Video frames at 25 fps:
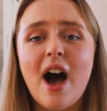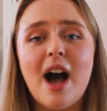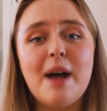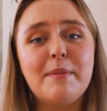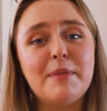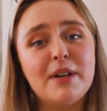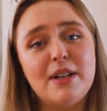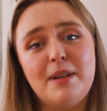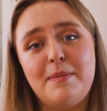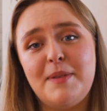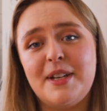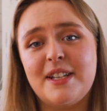
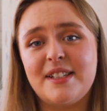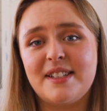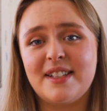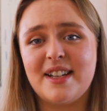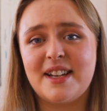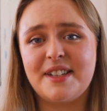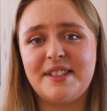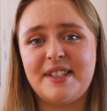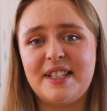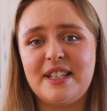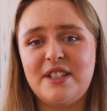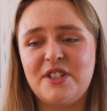I'm going to be
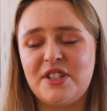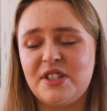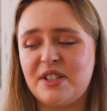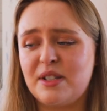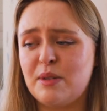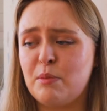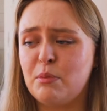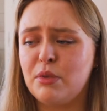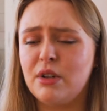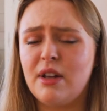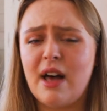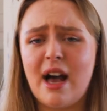discussing
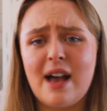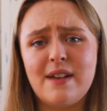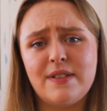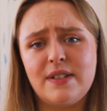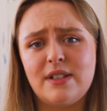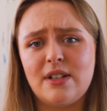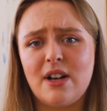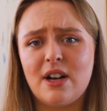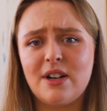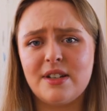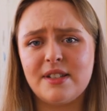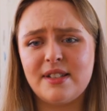just some
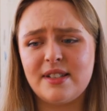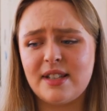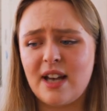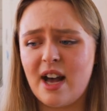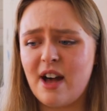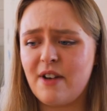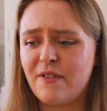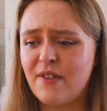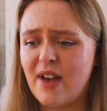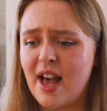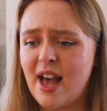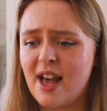lifestyle
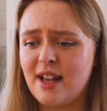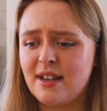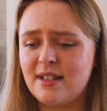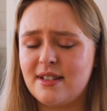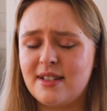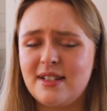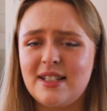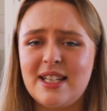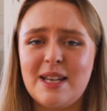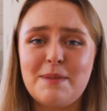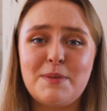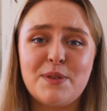stuff and
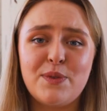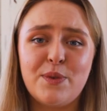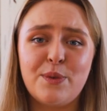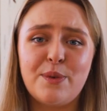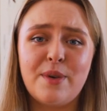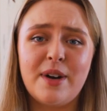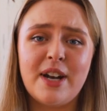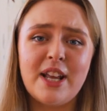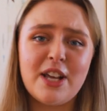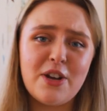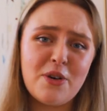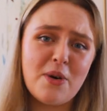tips for
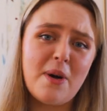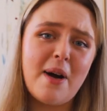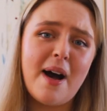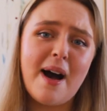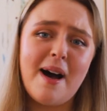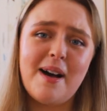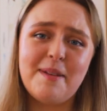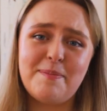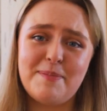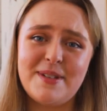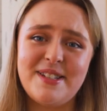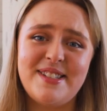running your
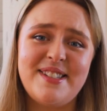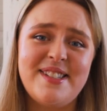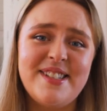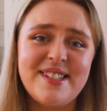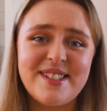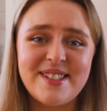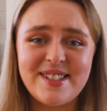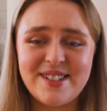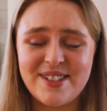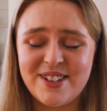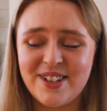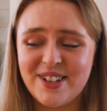art
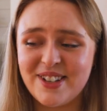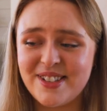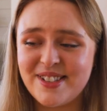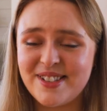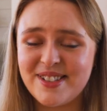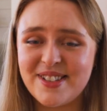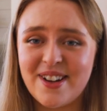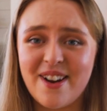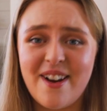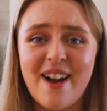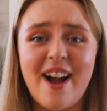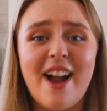business too
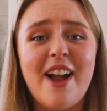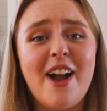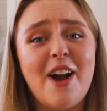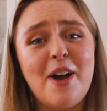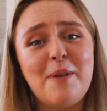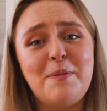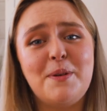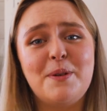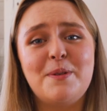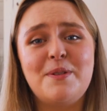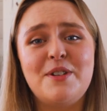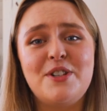so I
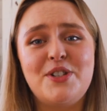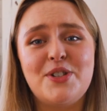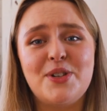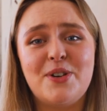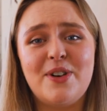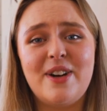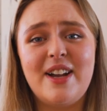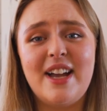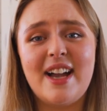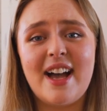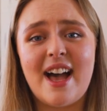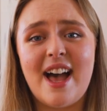hope you
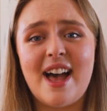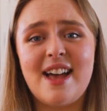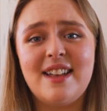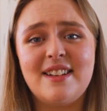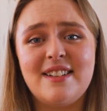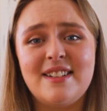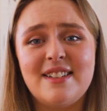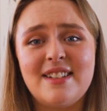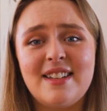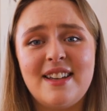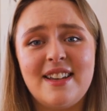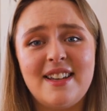enjoy
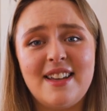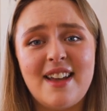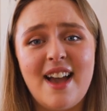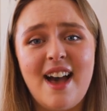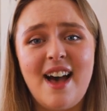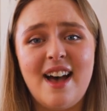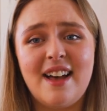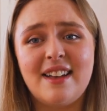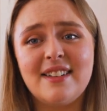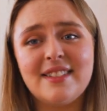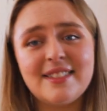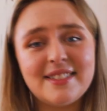and
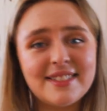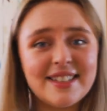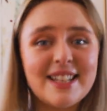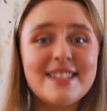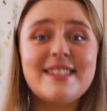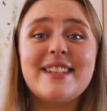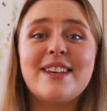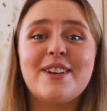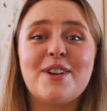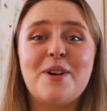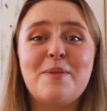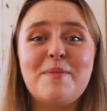yeah
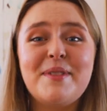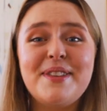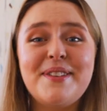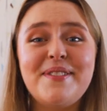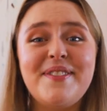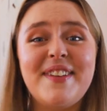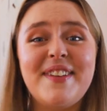let's get on with the